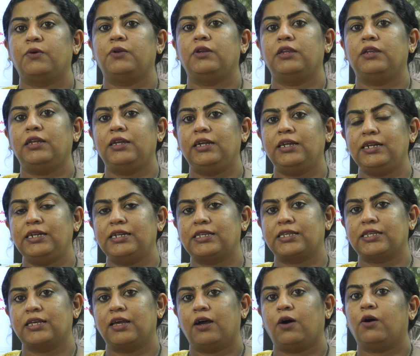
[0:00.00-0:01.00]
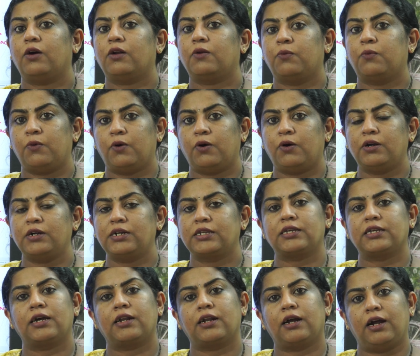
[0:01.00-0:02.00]
needs or wants
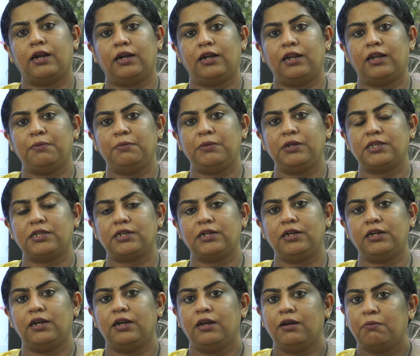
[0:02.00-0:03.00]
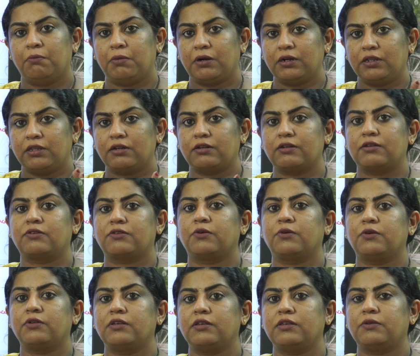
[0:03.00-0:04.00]
are unlimited, but the
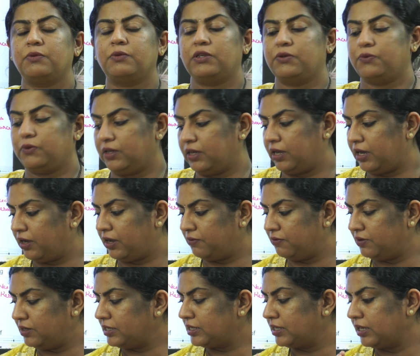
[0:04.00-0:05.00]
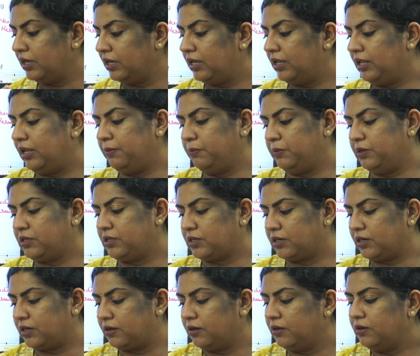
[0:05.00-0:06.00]
resources which we have is
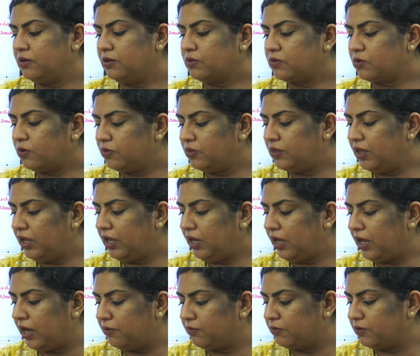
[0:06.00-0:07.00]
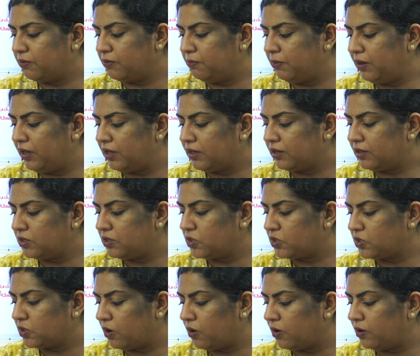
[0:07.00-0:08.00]
limited. So they have to make a
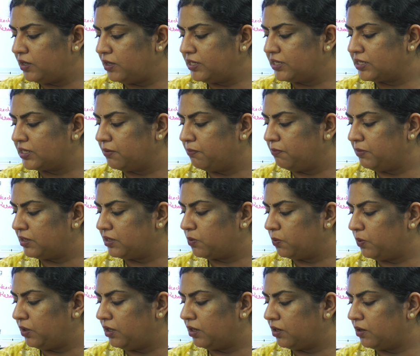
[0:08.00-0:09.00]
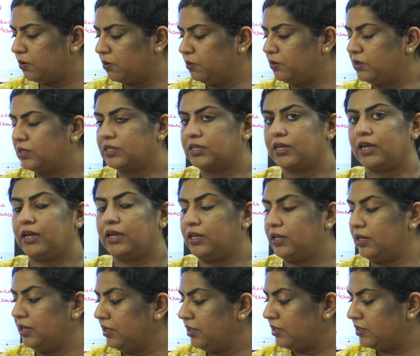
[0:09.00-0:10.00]
choice between goods
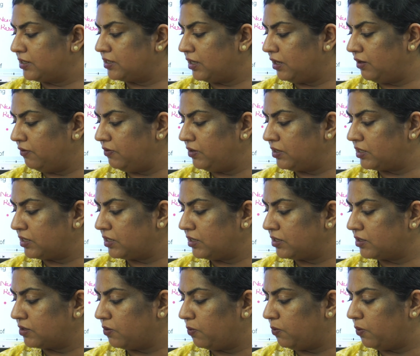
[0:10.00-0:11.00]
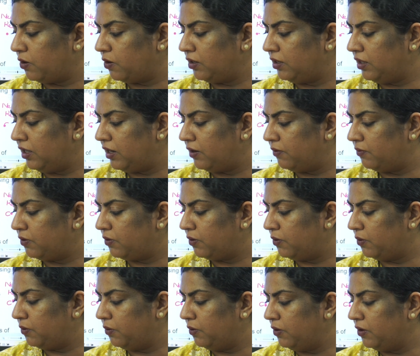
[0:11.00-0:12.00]
and services. So what they have to
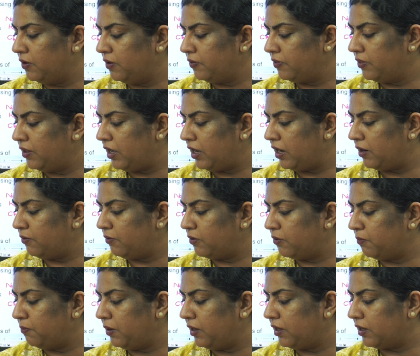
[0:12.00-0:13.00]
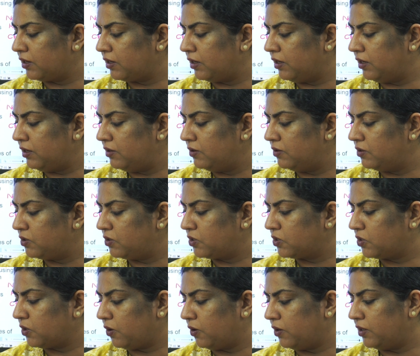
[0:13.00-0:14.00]
do? They have to make a
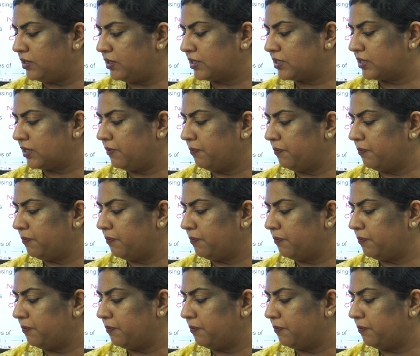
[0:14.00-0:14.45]
choice.